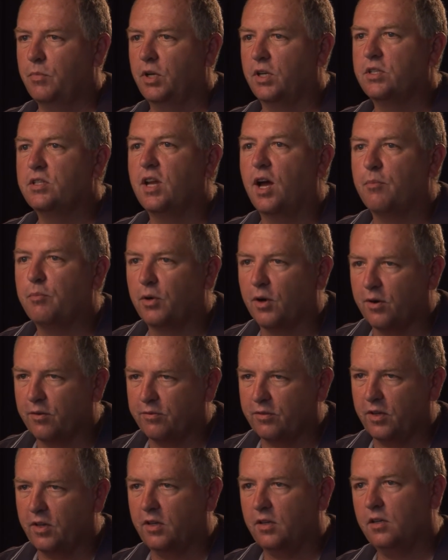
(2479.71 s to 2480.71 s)
but it's not
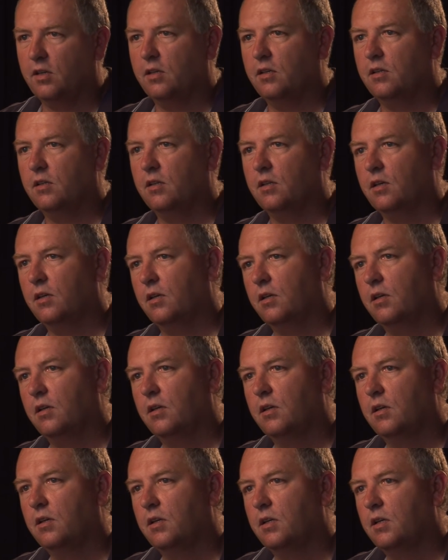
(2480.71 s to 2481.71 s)
perfect.
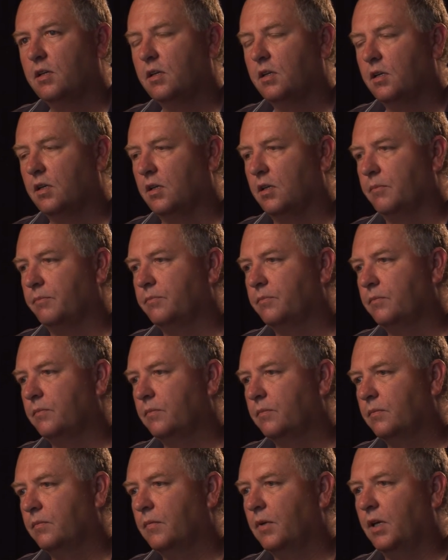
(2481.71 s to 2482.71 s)

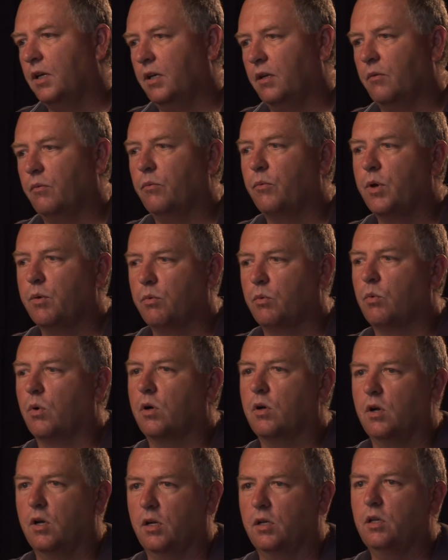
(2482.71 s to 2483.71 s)
And we would
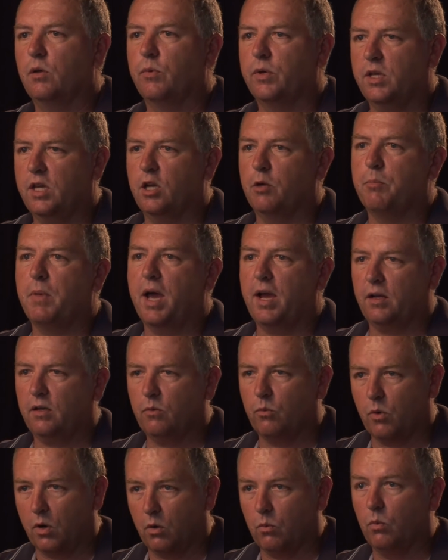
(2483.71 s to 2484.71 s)
work on it till we get it
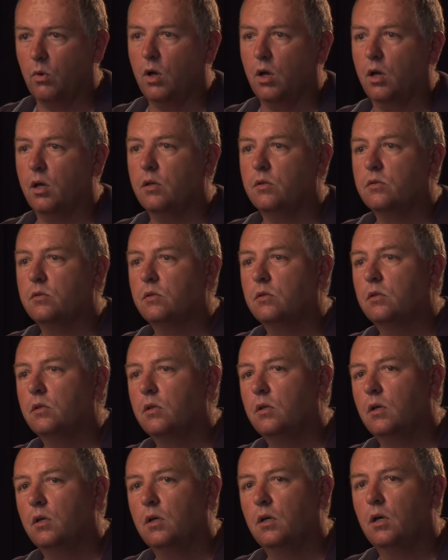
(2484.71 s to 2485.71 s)
back to where it was.
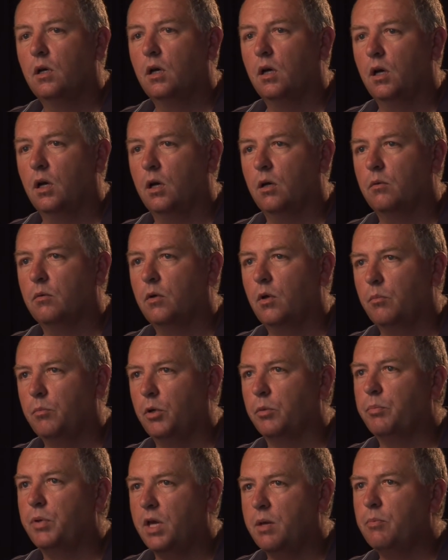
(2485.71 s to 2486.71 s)

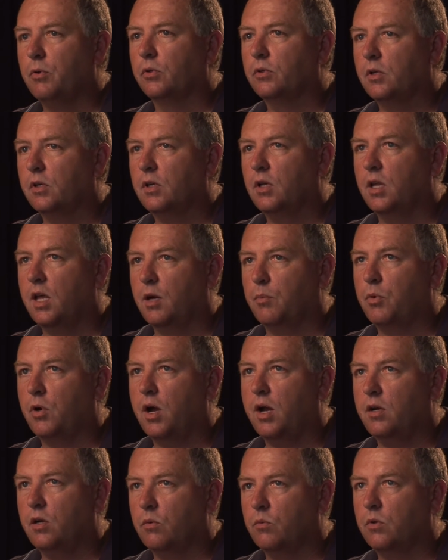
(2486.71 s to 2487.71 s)
But people took a lot of
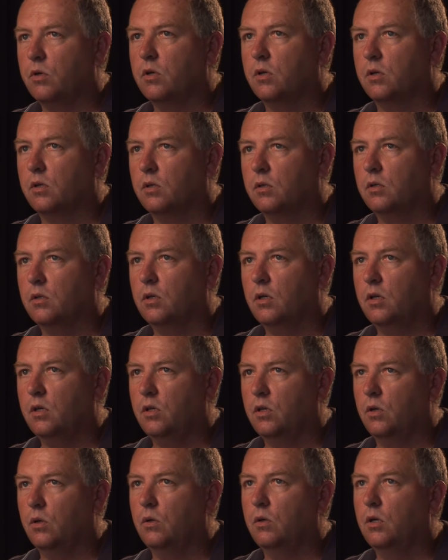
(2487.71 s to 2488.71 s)
pride in their work.
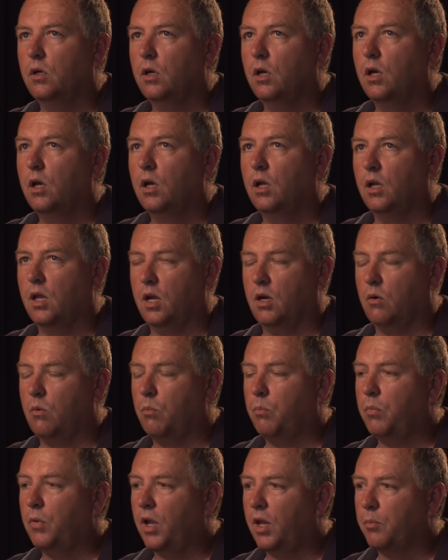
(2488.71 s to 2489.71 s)
You know, a lot
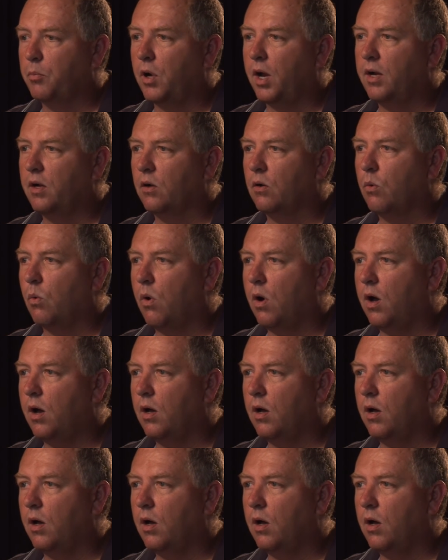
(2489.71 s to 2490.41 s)
of pride in their